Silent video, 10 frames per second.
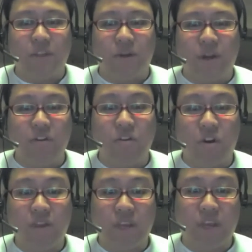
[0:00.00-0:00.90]
So in a
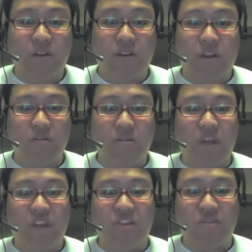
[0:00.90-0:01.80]
normal year, there would
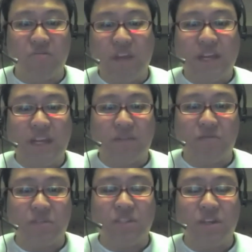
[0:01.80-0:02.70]
be three
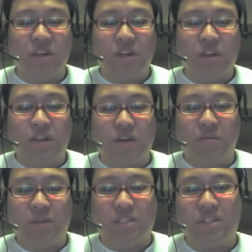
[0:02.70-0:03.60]
teams that
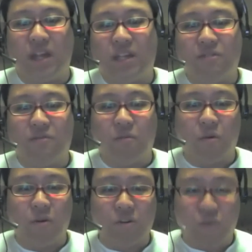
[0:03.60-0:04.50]
would be selected
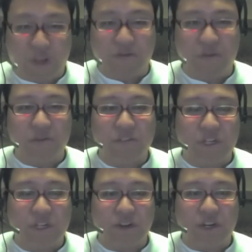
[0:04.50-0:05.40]
for 21st
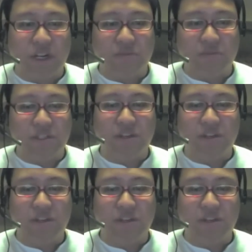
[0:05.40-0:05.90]
century teams.